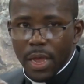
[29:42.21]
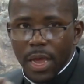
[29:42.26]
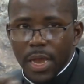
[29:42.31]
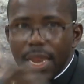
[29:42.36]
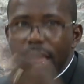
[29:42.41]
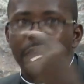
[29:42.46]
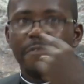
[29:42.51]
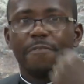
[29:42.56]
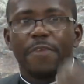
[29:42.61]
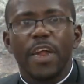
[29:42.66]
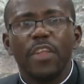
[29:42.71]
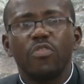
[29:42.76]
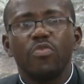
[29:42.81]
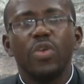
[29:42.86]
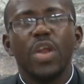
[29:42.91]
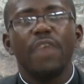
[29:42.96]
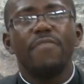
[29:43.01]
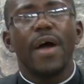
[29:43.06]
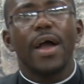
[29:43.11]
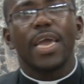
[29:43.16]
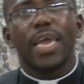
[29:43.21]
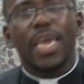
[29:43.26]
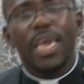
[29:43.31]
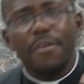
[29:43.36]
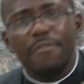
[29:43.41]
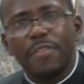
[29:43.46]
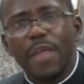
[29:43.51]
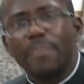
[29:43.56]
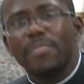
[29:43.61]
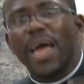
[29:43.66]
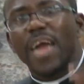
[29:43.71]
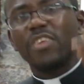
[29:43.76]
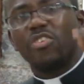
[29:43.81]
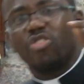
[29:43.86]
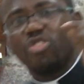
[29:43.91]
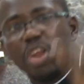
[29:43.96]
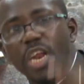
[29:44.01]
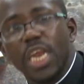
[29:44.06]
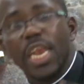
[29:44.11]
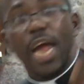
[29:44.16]
Their friends will never give them that
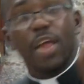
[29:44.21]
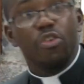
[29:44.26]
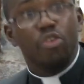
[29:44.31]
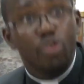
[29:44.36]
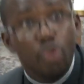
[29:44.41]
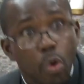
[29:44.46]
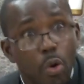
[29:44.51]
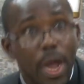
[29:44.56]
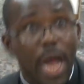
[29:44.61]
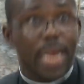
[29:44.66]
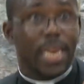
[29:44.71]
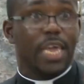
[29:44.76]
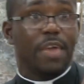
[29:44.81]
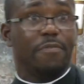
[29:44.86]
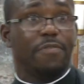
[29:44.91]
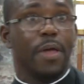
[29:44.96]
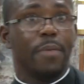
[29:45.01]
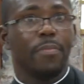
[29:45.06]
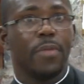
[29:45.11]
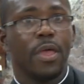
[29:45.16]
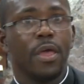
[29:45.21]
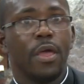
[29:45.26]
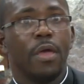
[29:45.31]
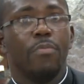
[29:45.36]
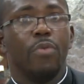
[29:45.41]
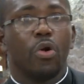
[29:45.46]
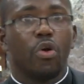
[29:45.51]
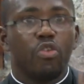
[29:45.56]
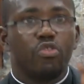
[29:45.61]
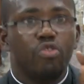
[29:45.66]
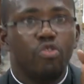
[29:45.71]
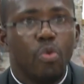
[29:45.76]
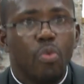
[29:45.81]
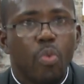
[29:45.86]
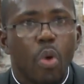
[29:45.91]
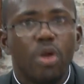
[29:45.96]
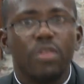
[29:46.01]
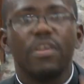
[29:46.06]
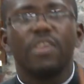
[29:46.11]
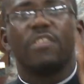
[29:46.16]
training that you can give them because you
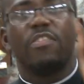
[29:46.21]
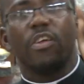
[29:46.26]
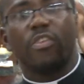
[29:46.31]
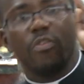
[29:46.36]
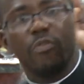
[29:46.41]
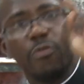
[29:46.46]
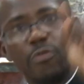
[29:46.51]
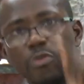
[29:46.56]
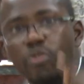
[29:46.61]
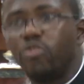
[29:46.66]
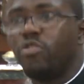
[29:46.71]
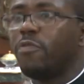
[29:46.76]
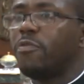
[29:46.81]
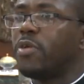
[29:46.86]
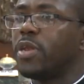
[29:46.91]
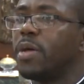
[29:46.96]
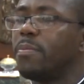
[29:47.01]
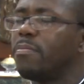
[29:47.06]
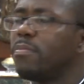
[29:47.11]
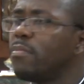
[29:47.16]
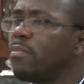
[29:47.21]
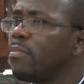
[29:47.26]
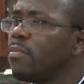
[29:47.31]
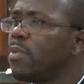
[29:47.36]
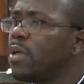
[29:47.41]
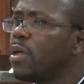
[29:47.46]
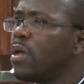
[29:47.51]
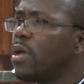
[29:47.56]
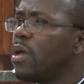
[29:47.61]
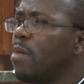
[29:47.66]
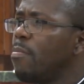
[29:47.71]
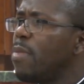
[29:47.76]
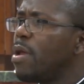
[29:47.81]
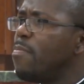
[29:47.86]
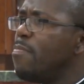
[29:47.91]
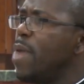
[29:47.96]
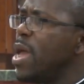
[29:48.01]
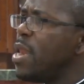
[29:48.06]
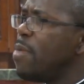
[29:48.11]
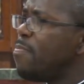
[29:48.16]
want a certain future for them. But
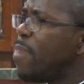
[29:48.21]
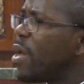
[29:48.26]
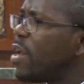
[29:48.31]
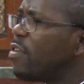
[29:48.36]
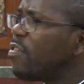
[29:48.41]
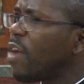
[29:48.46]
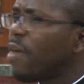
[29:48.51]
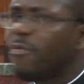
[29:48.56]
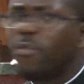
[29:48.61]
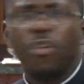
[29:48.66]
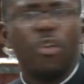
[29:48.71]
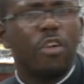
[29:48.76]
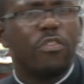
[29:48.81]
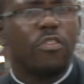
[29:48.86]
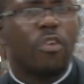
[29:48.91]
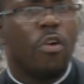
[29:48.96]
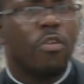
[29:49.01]
many parents have lost